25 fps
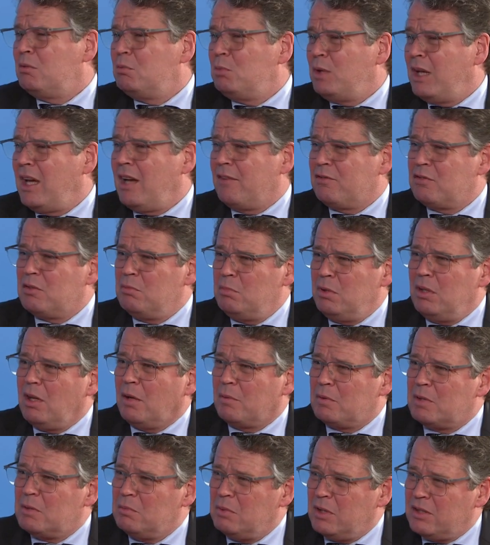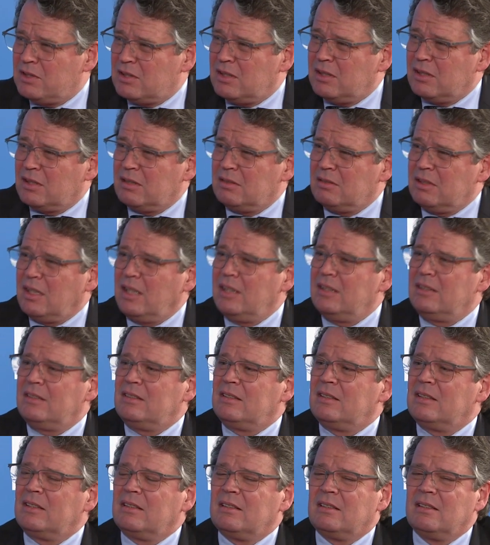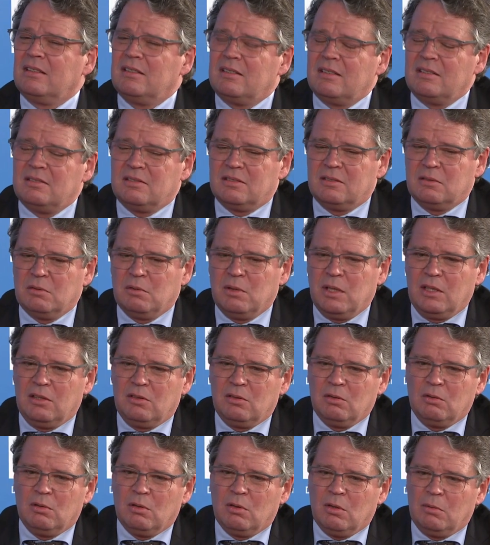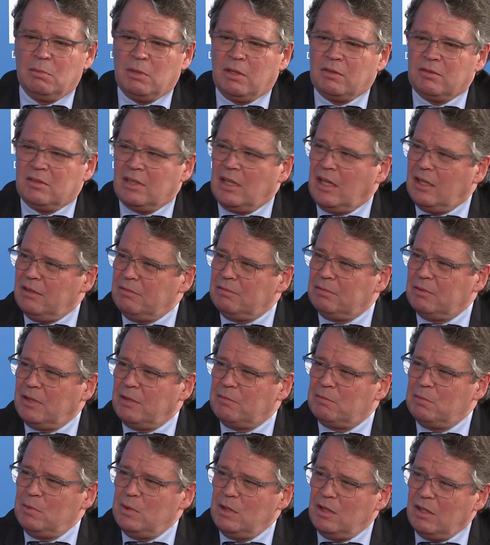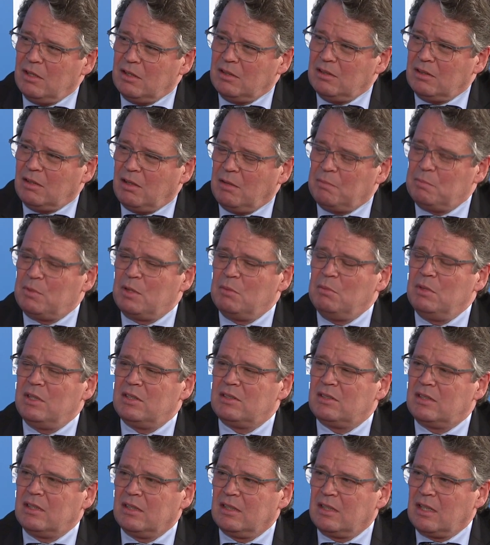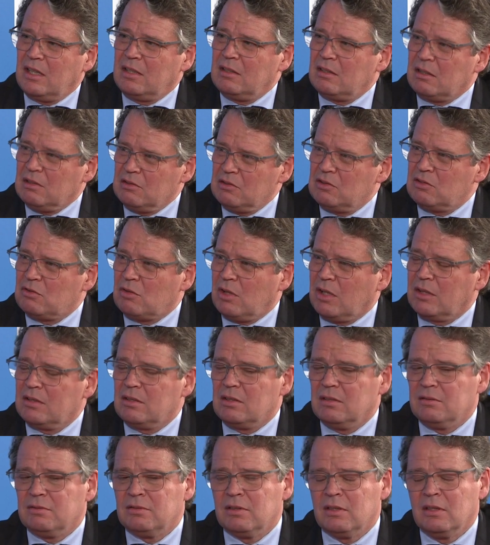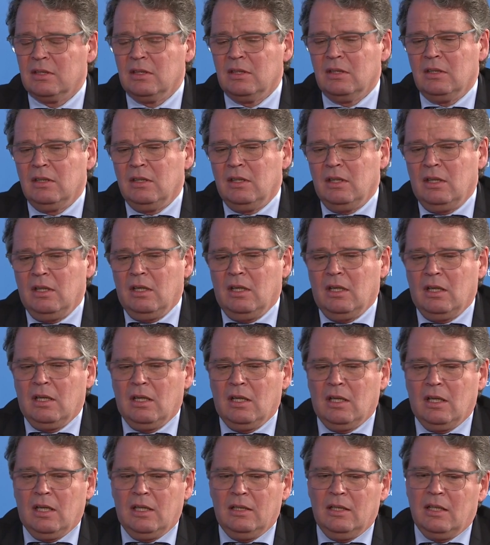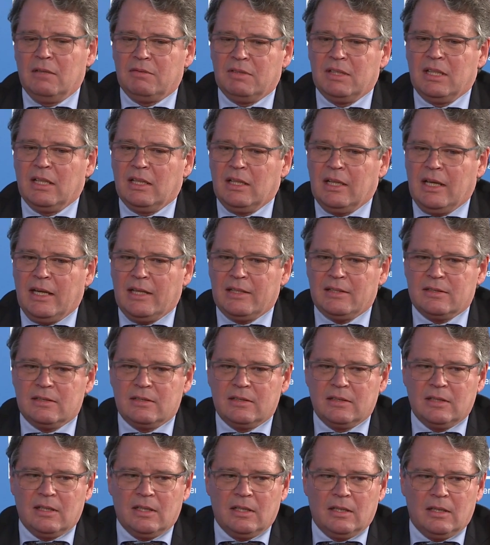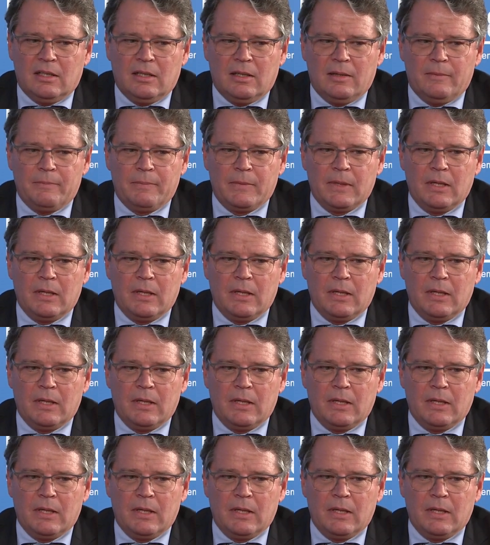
we have to be optimistic, right? Uh, it's the way to go about life. We have to be uh, optimistic and constructive. Uh, nevertheless, uh,